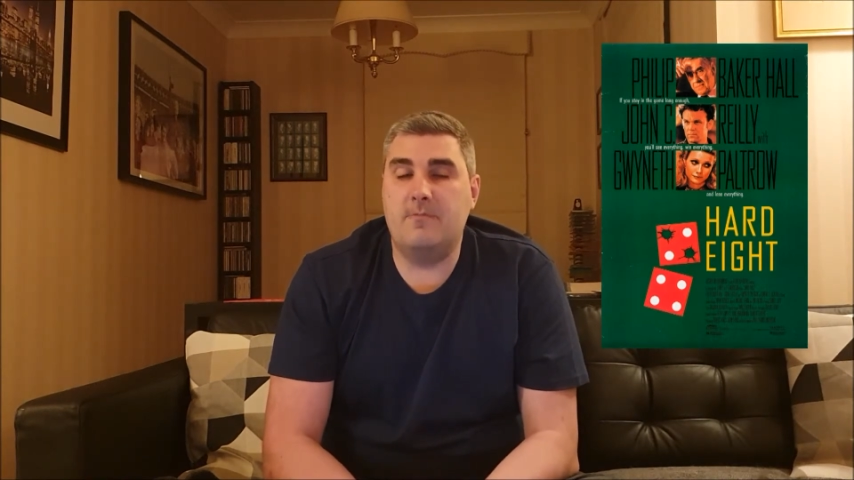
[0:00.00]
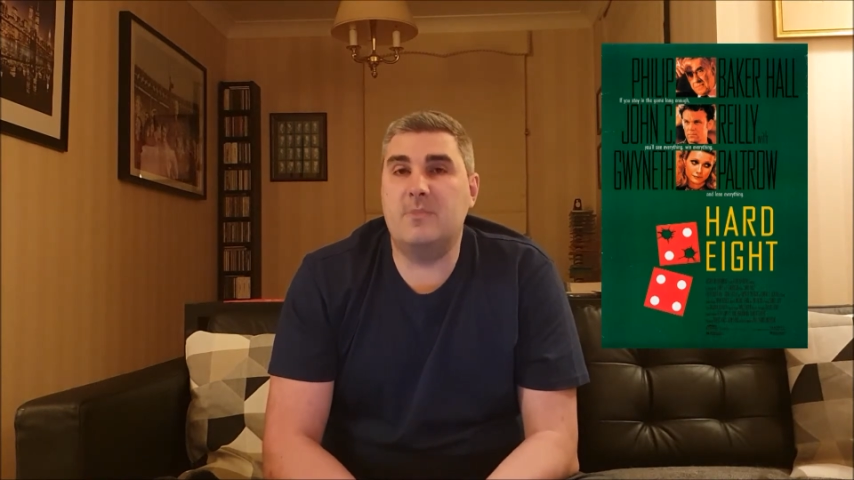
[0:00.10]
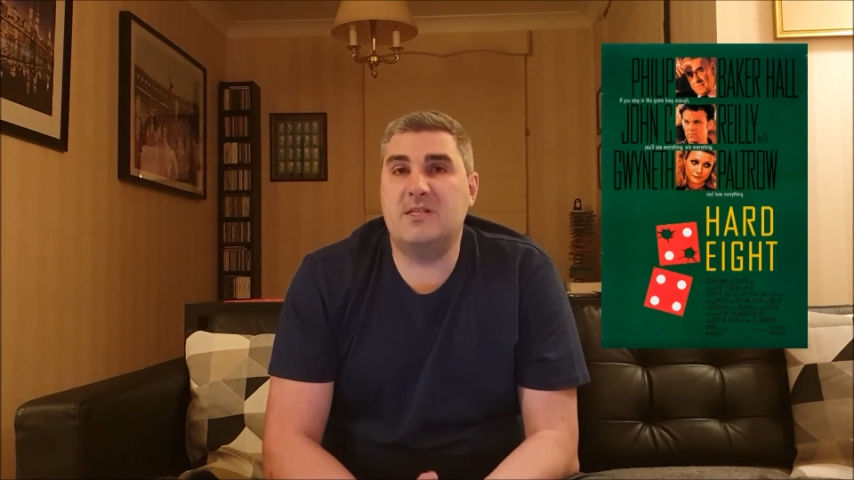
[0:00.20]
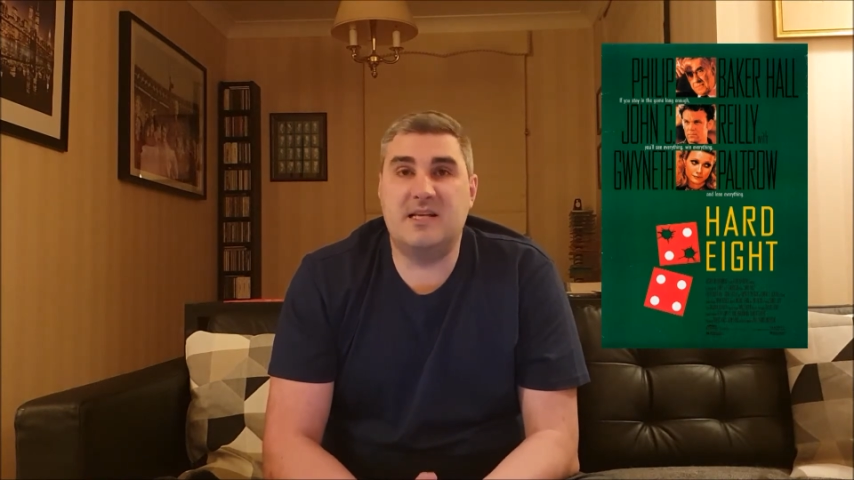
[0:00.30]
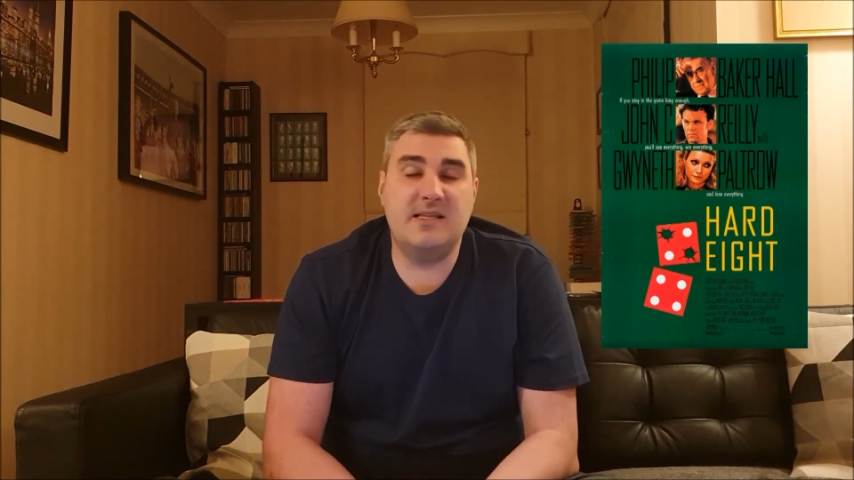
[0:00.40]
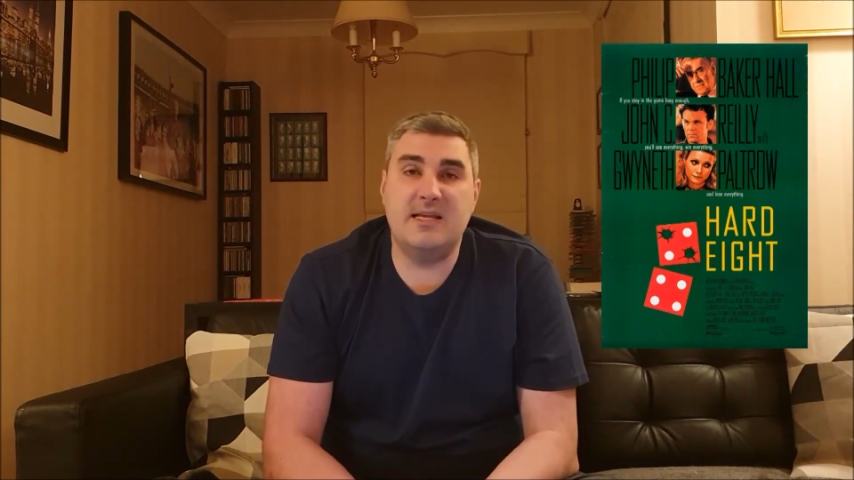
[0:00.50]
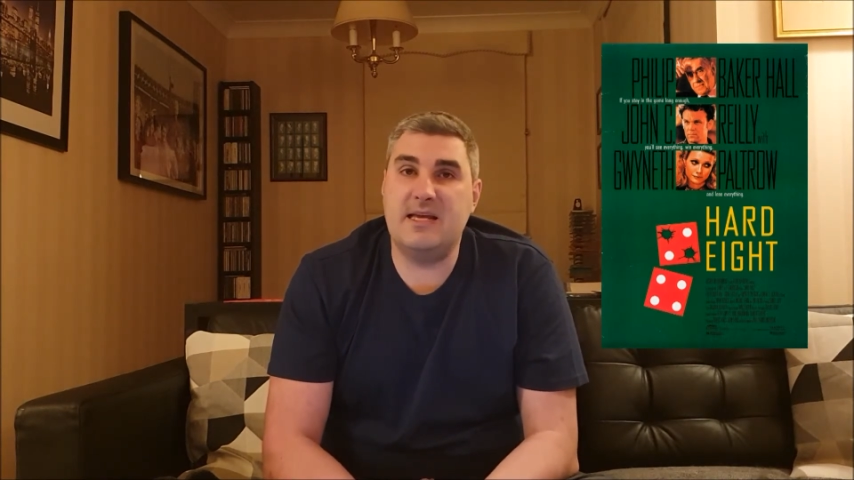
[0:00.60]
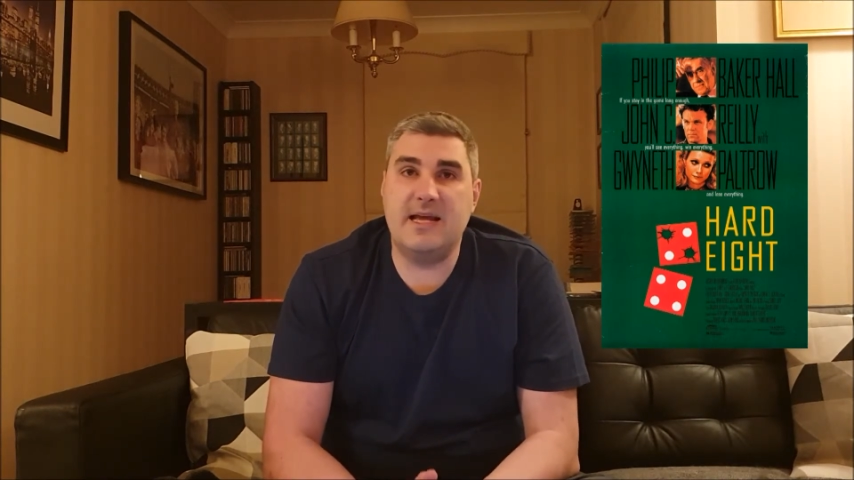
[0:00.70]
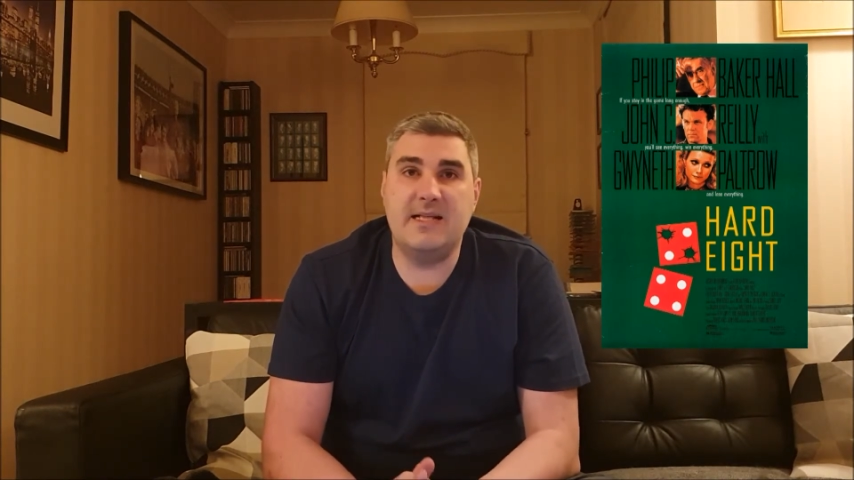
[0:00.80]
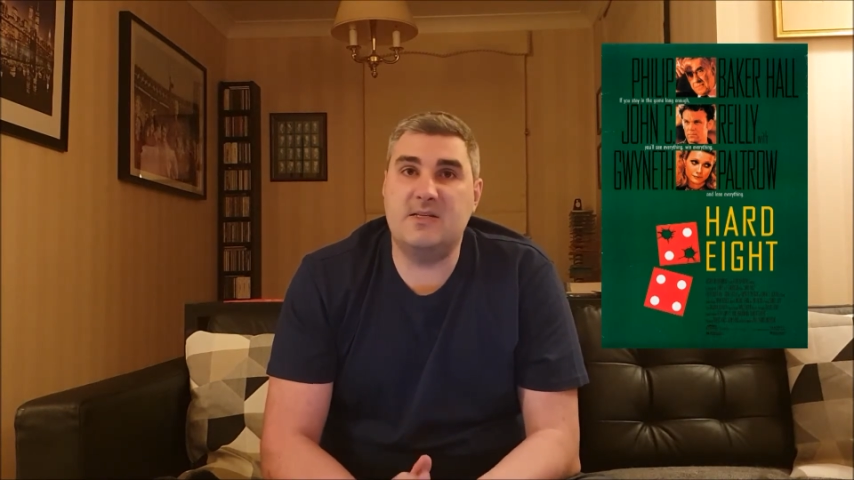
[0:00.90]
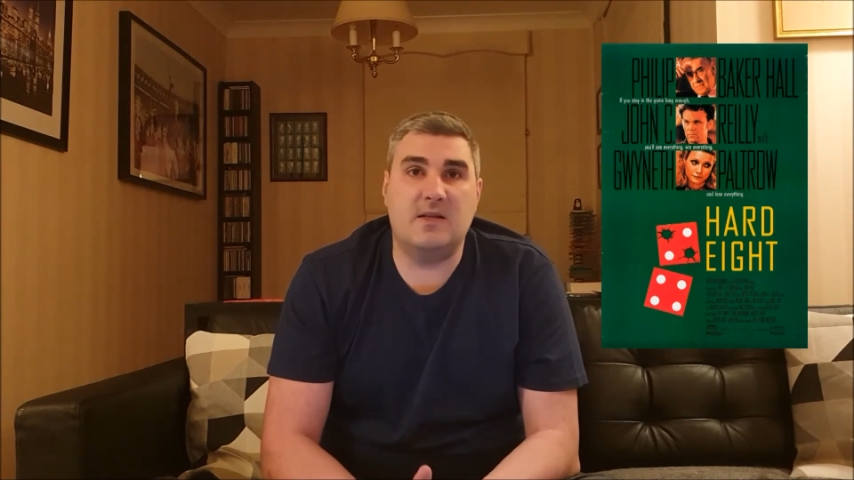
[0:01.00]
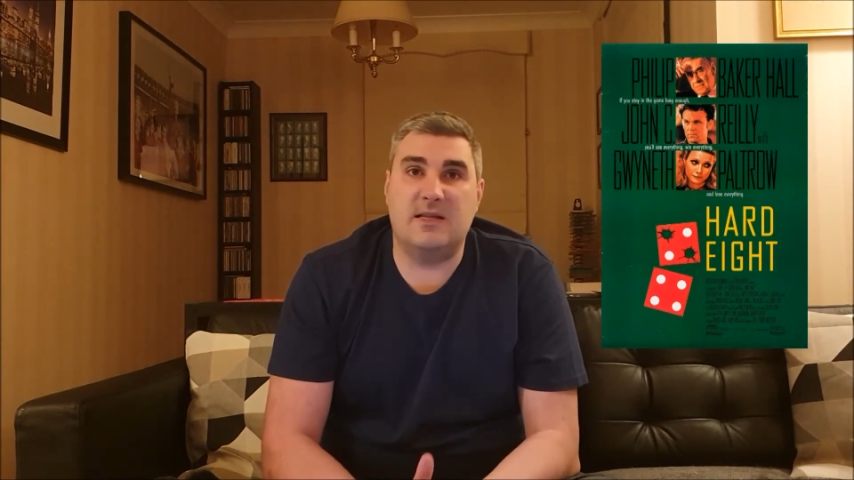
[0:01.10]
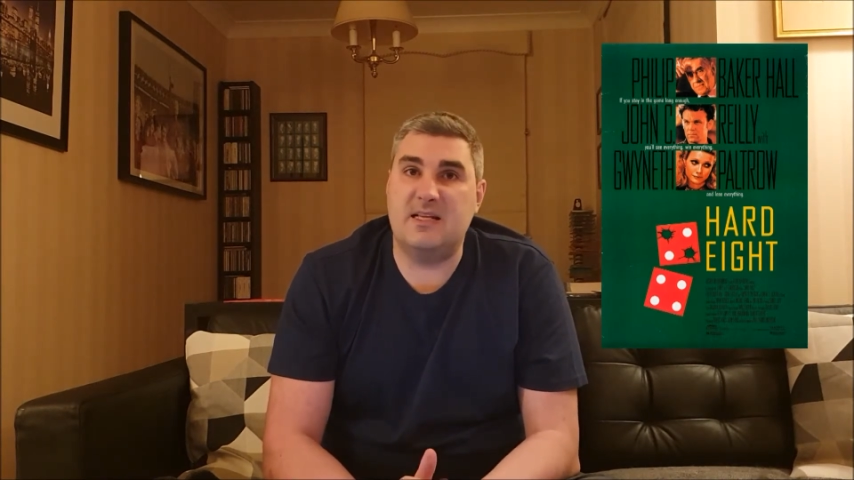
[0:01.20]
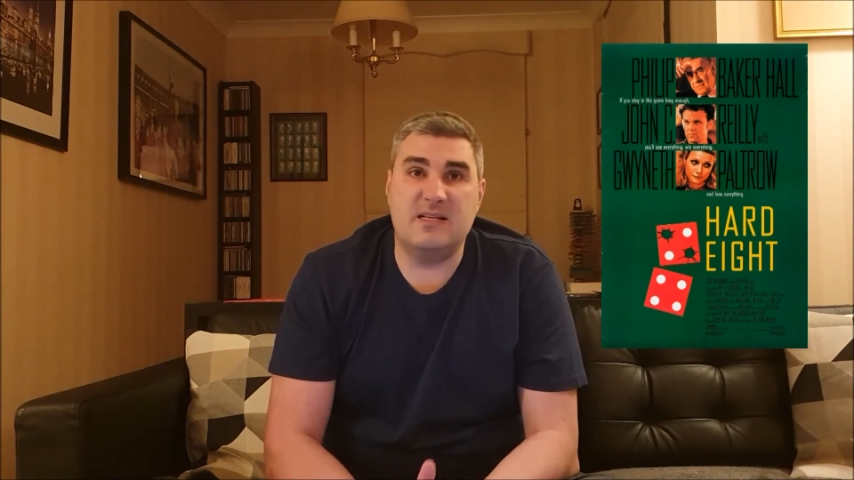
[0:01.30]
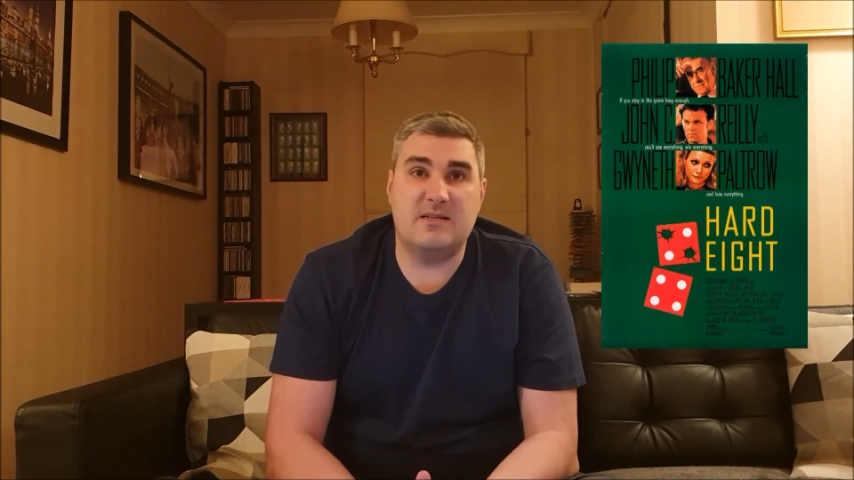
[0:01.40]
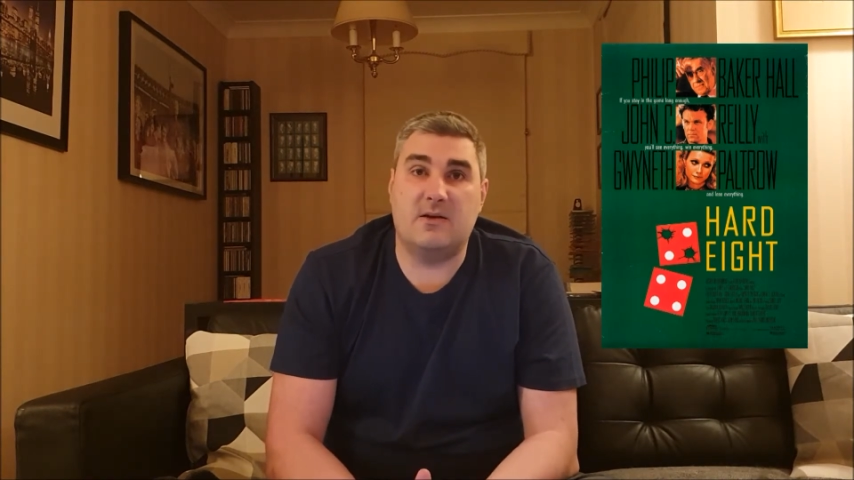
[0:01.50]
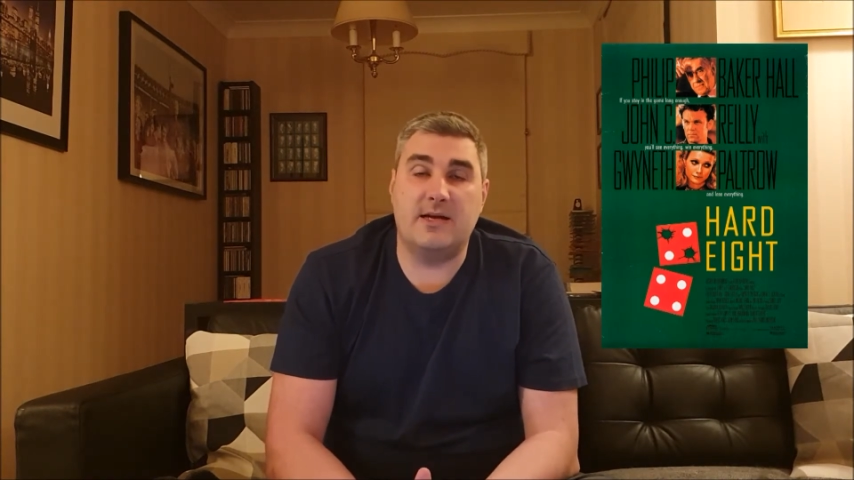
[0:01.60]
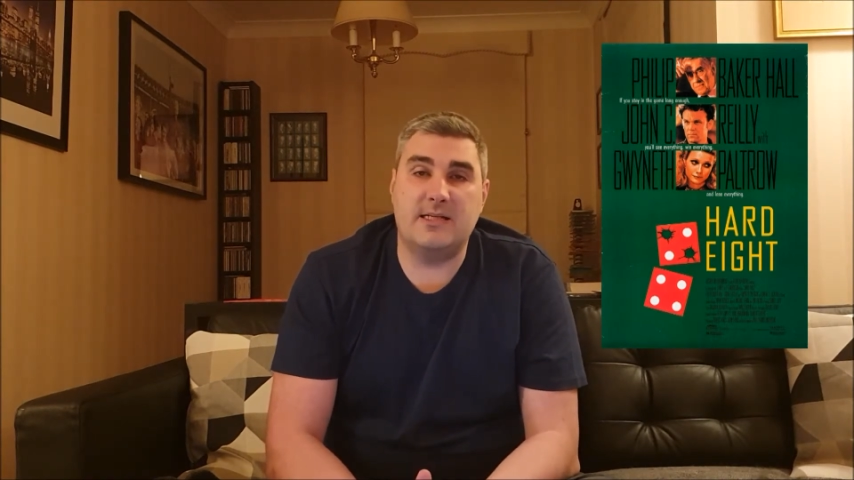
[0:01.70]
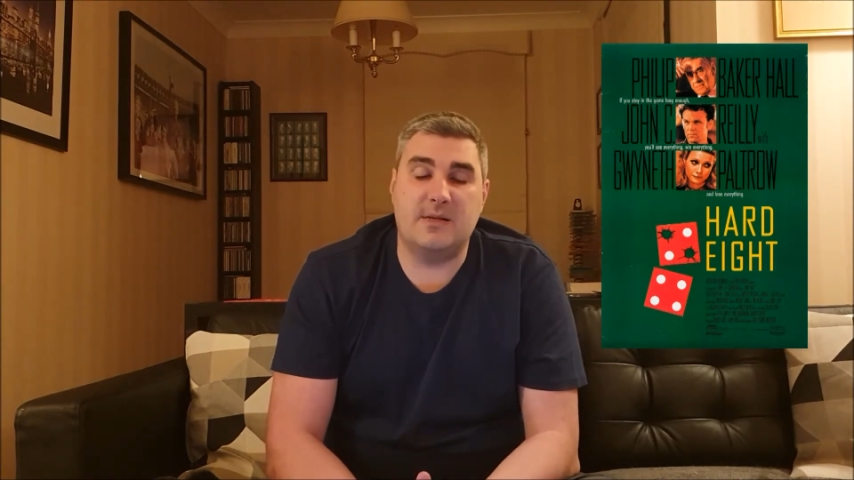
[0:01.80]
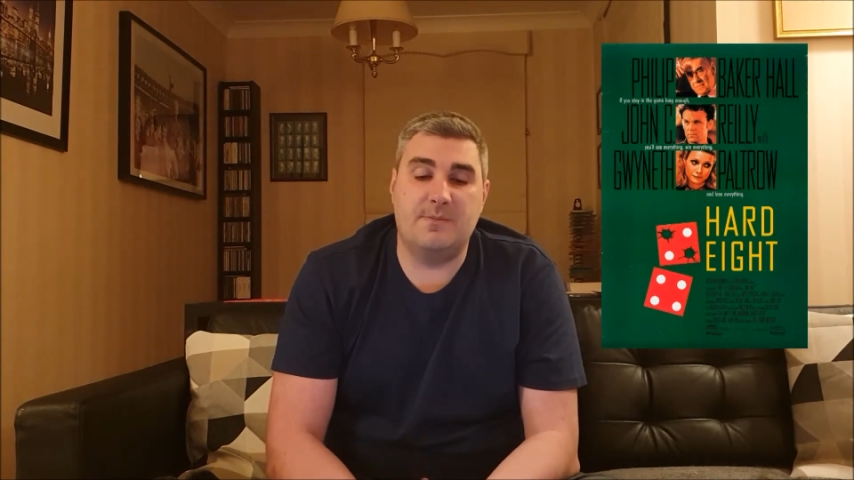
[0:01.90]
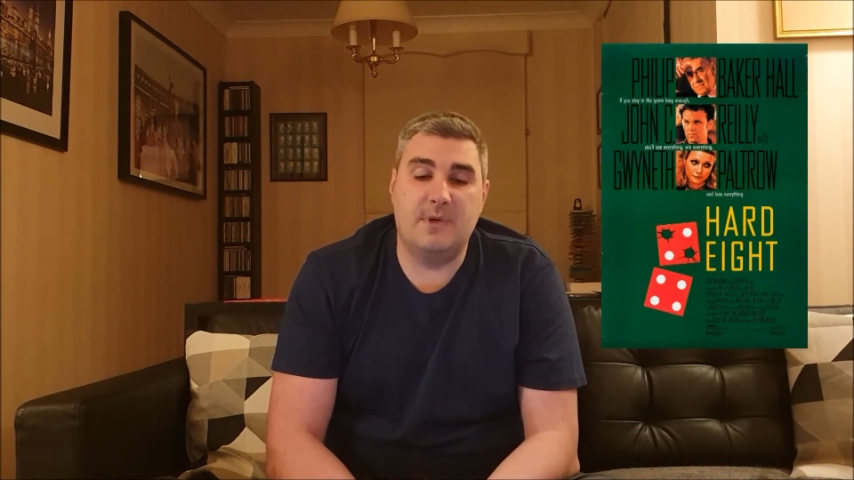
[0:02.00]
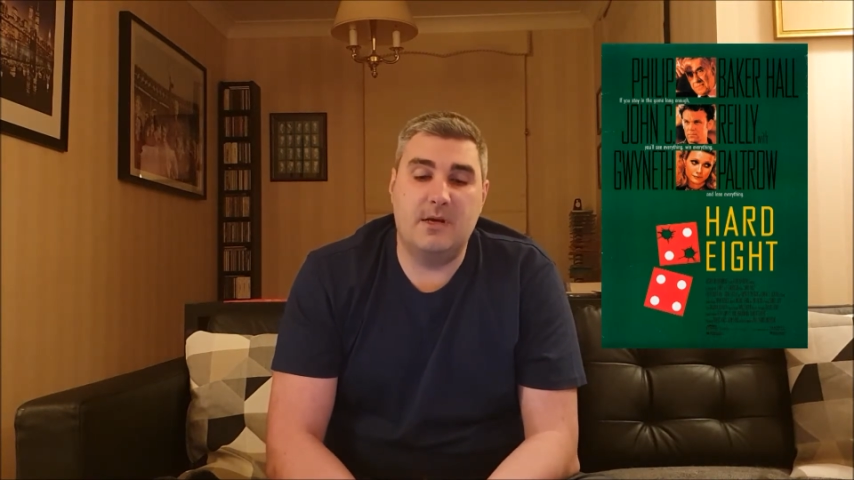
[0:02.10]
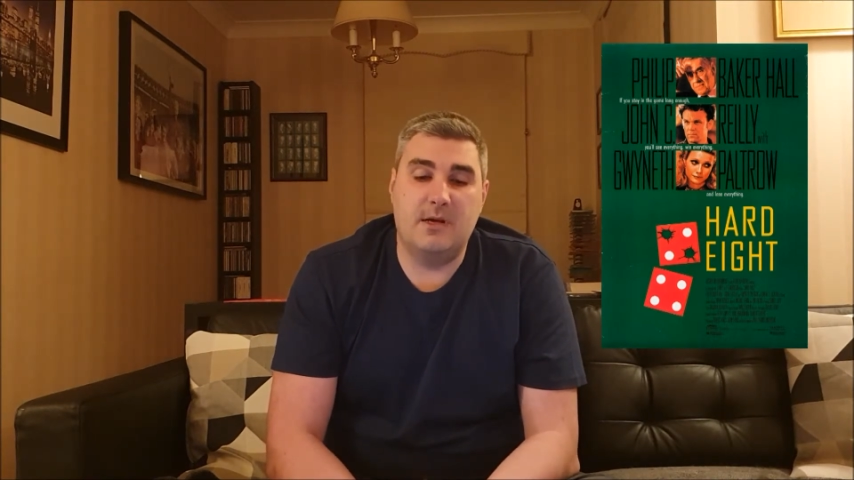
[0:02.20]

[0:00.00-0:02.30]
Sydney instantly dislikes him